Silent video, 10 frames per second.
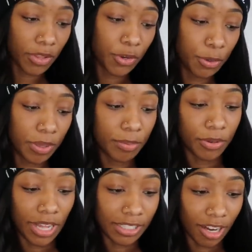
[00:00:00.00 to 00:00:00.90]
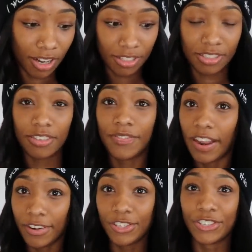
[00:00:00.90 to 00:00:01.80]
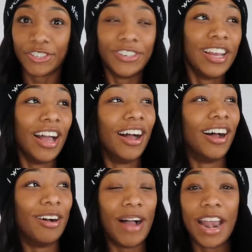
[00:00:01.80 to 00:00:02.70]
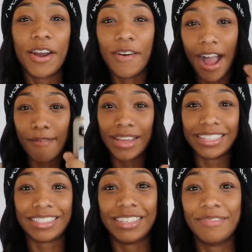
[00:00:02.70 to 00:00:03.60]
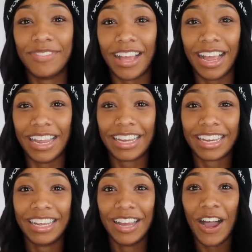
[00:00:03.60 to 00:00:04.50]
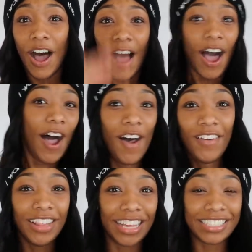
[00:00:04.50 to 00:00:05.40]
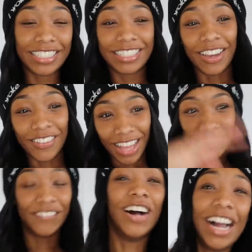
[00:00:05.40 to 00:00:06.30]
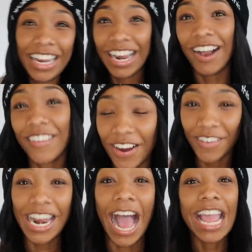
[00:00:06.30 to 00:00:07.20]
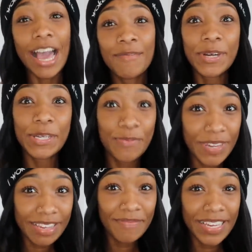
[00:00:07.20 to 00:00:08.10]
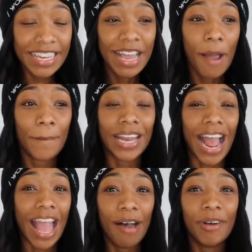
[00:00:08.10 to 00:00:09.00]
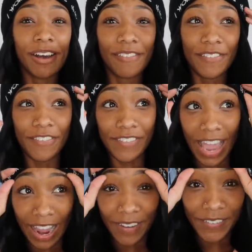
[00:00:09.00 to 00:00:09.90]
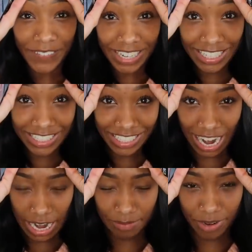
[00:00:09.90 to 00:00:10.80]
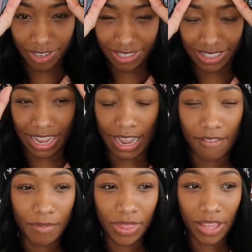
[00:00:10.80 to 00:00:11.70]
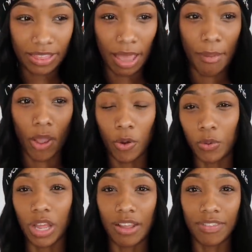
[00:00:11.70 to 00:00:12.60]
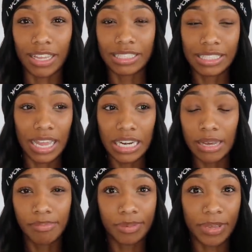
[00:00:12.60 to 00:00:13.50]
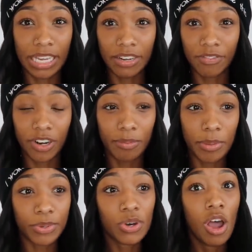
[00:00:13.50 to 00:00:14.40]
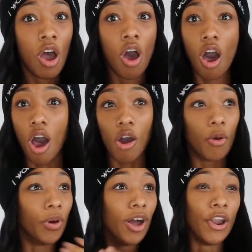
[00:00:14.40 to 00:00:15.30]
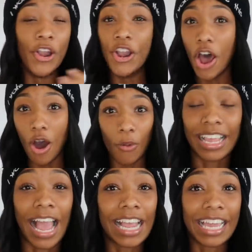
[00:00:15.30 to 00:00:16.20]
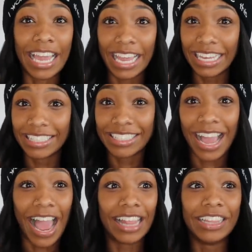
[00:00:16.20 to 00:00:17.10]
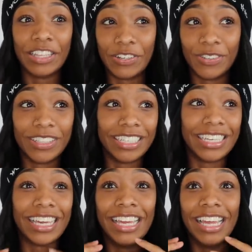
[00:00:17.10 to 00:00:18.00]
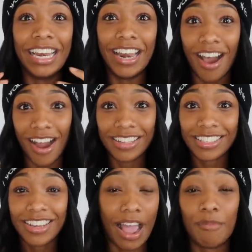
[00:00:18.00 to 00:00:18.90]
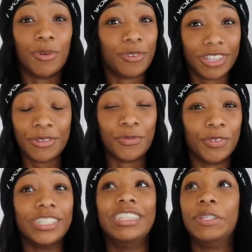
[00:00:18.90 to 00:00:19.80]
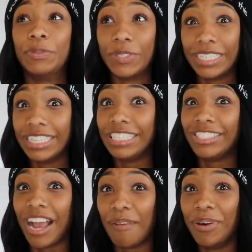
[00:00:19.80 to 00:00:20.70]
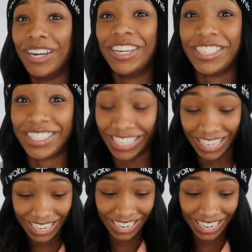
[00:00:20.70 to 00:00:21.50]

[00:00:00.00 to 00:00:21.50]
with new people. That's honestly very true. Um, I know I may seem like, oh, like she's so like fun and outgoing. I am when you meet me, but I am a very shy person. Like, I've been like that my whole life. Like, standing up, speaking in front of people, oh no, like I can't. I literally cannot. Yeah, I'm a really, really, really shy person.